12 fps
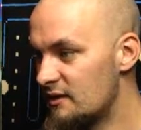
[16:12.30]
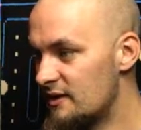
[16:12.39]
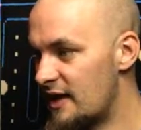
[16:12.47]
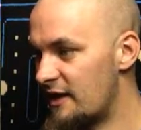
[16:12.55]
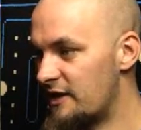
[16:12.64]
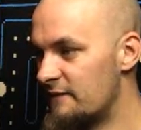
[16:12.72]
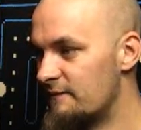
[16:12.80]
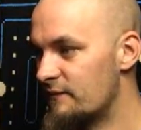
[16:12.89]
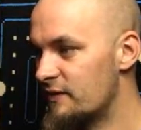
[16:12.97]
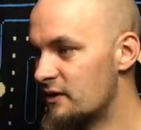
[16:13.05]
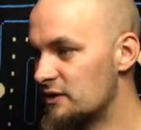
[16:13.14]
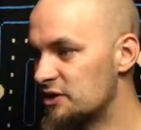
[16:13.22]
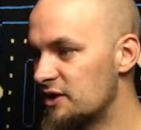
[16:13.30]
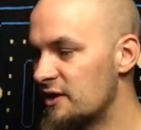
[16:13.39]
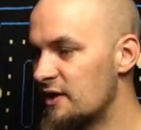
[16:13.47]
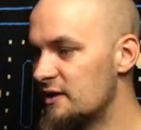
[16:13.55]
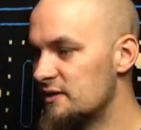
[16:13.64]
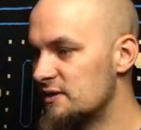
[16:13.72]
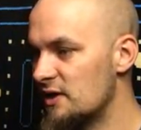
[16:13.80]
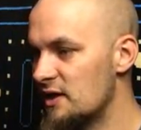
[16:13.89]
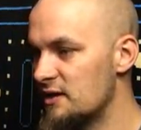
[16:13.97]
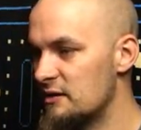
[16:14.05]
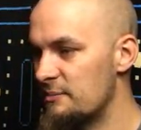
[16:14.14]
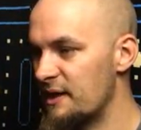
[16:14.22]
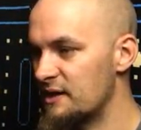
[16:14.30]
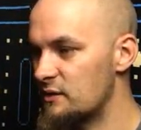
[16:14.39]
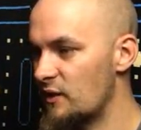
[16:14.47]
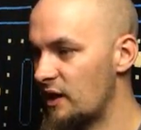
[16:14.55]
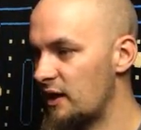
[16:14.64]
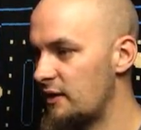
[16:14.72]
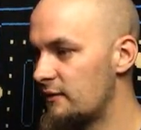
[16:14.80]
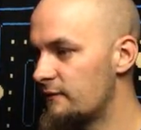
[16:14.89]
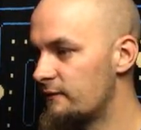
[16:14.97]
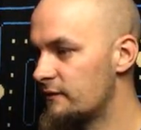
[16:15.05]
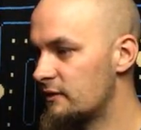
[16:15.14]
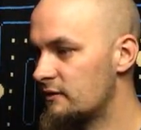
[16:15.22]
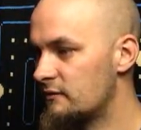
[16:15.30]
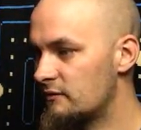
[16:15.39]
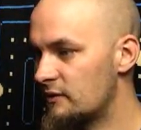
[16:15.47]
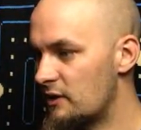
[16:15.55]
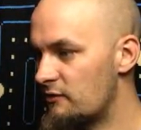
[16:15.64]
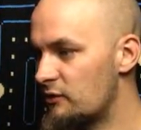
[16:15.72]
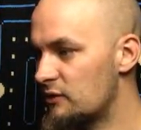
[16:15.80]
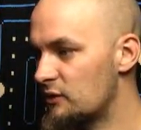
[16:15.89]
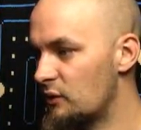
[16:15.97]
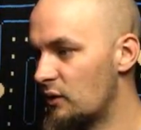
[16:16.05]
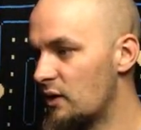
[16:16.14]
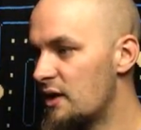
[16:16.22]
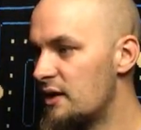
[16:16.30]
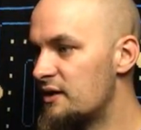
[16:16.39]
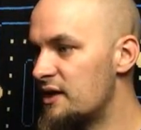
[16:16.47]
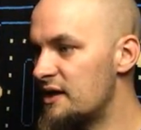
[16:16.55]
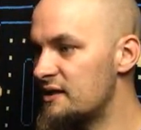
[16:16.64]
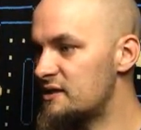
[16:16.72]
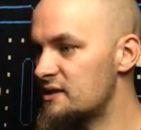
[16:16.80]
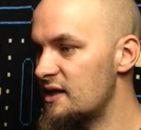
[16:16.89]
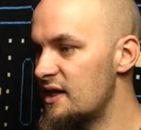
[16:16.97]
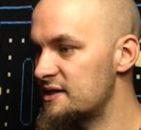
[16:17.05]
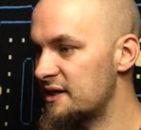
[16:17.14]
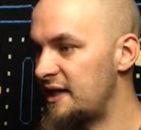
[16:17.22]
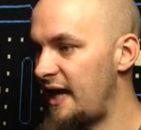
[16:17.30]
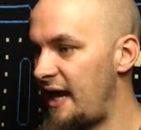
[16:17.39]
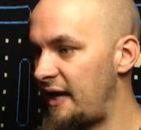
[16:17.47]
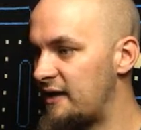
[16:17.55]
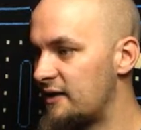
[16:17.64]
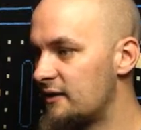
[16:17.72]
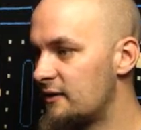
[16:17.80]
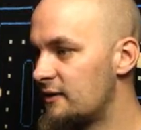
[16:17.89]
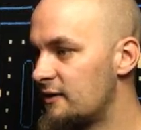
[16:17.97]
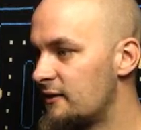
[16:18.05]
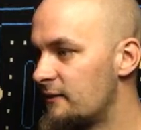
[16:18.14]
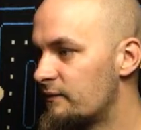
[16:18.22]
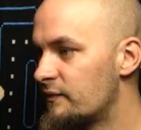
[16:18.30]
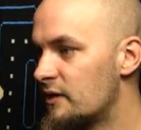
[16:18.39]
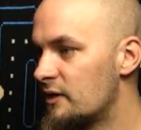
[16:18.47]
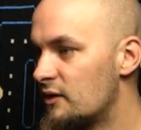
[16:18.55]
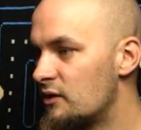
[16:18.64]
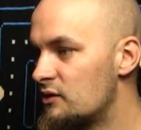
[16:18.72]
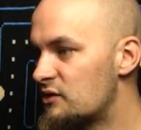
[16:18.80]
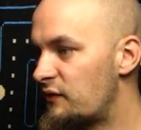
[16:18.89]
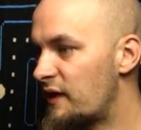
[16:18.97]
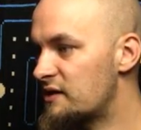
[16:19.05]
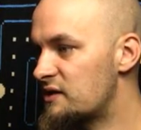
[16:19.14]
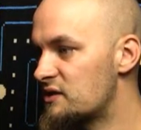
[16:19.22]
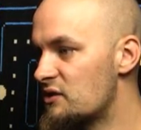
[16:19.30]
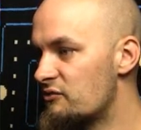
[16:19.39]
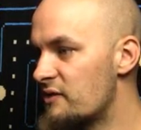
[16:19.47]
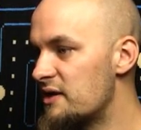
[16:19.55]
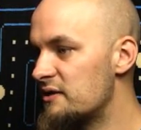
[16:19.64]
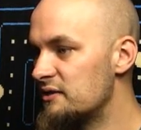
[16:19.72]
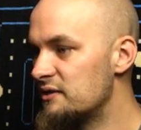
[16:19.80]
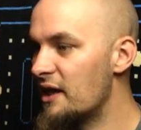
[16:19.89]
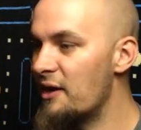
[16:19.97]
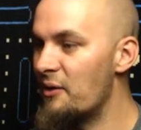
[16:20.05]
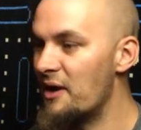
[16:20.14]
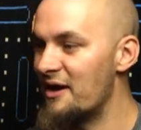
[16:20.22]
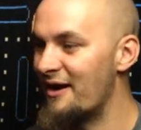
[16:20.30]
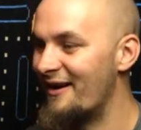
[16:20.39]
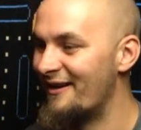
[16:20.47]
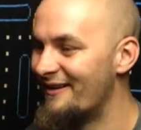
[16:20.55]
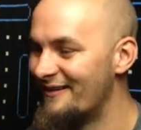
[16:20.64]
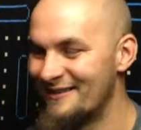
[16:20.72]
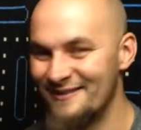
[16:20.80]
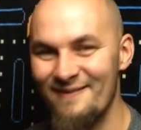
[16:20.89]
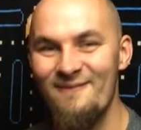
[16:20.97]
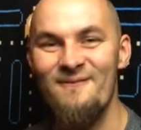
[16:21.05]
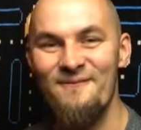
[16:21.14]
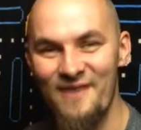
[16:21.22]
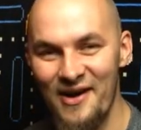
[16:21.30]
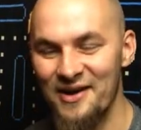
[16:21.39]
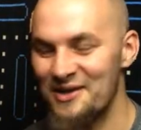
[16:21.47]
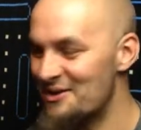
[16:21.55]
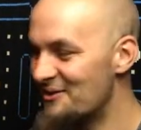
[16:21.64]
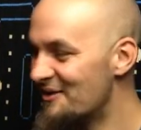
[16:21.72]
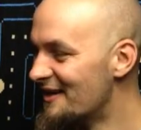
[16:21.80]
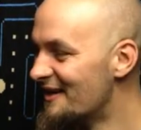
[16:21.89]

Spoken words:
Now then, I'll show you inside the base quickly. I'll go through the door. This is a Gek, whose face is not rendered. There we are. Fuck you.